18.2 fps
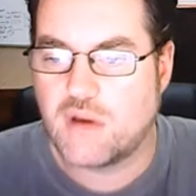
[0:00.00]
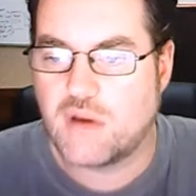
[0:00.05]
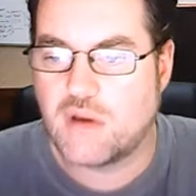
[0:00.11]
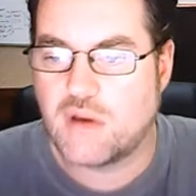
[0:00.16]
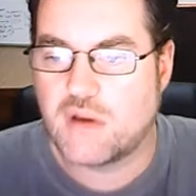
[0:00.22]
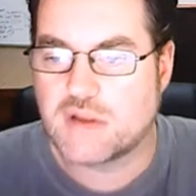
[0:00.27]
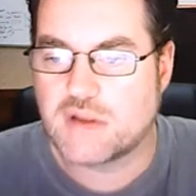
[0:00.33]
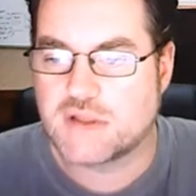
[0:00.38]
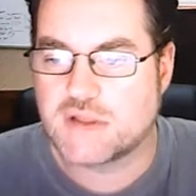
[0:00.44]

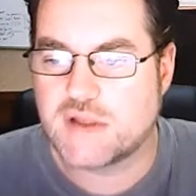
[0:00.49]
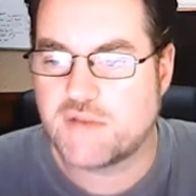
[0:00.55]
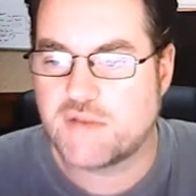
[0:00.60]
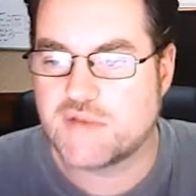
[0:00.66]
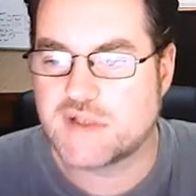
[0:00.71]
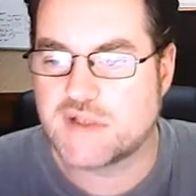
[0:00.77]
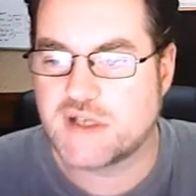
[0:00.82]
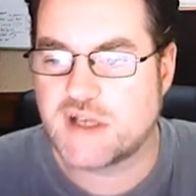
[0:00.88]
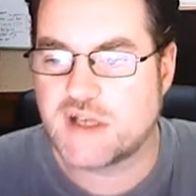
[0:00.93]
7
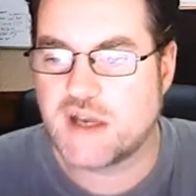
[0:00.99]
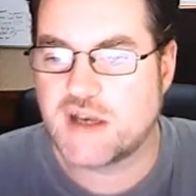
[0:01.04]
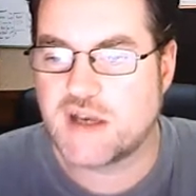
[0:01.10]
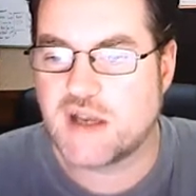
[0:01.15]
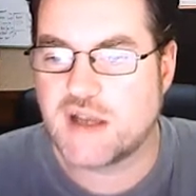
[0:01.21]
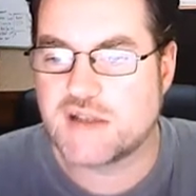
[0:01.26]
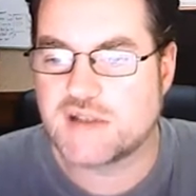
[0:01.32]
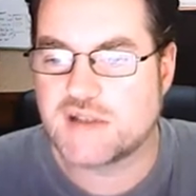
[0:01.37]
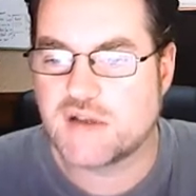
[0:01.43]
to 10
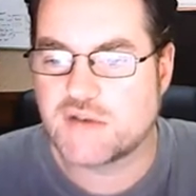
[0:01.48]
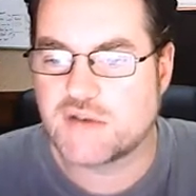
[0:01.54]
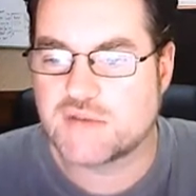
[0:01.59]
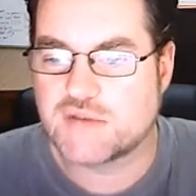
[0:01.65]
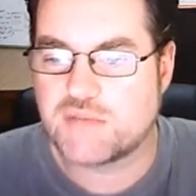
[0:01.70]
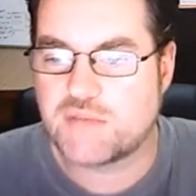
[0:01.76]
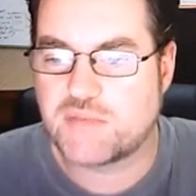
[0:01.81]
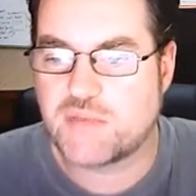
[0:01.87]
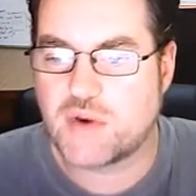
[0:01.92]
days, so it's
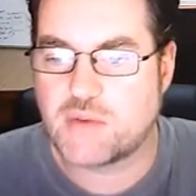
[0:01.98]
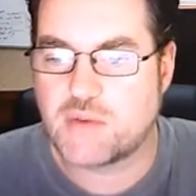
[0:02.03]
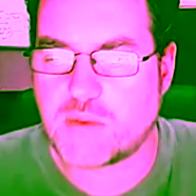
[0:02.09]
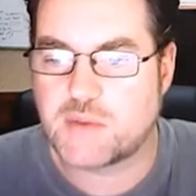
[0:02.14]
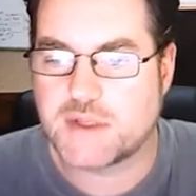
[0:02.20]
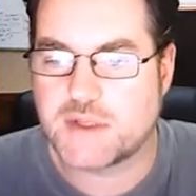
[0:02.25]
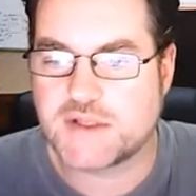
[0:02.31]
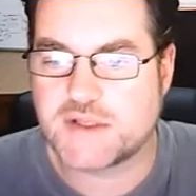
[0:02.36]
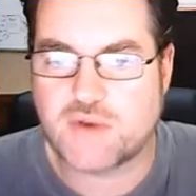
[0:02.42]

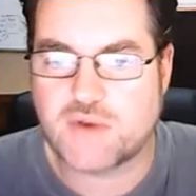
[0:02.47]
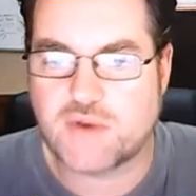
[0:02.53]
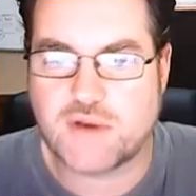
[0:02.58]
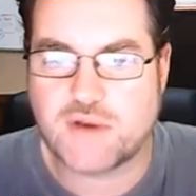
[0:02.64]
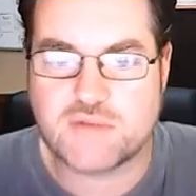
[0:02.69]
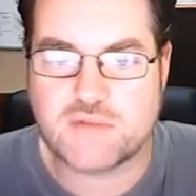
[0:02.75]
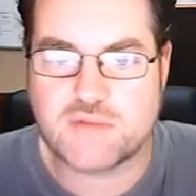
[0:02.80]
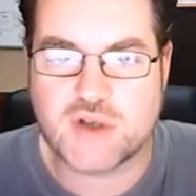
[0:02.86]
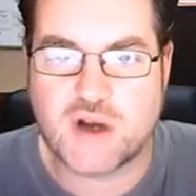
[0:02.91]
probably straight
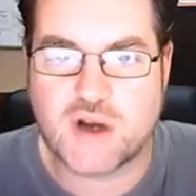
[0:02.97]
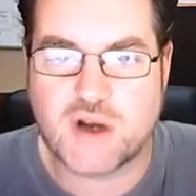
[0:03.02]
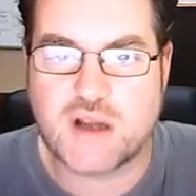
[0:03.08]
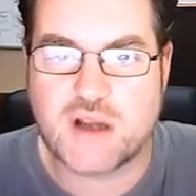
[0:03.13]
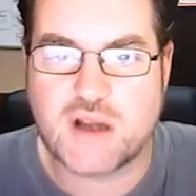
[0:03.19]
from China.